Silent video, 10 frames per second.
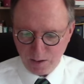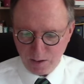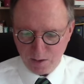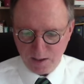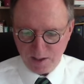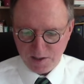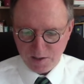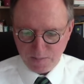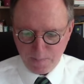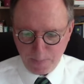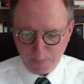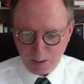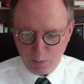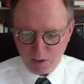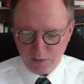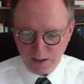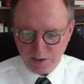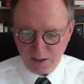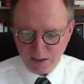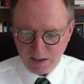or else we are really
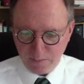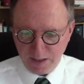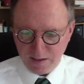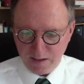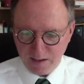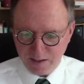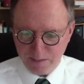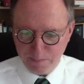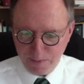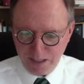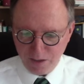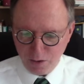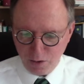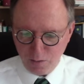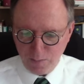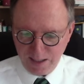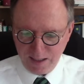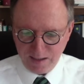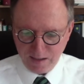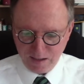thinking about the men who
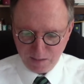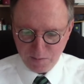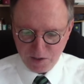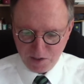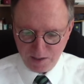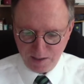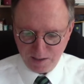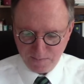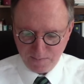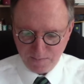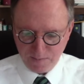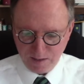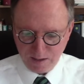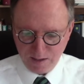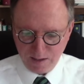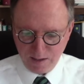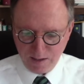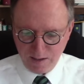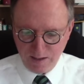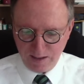made the machine.
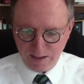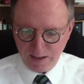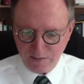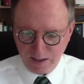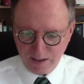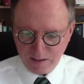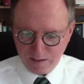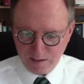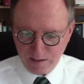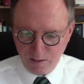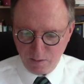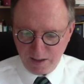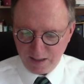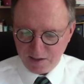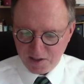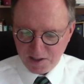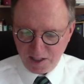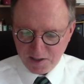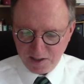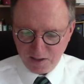At any rate, without
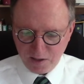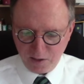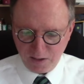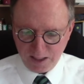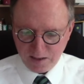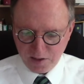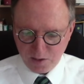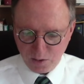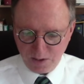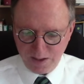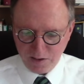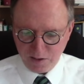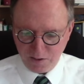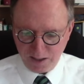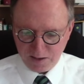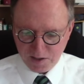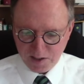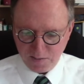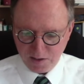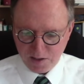discussing the correctness or incorrectness
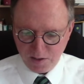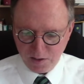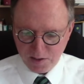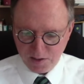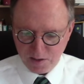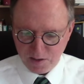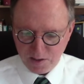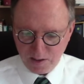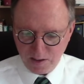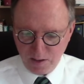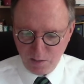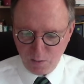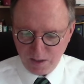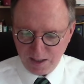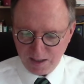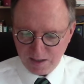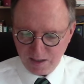of this usage, we can at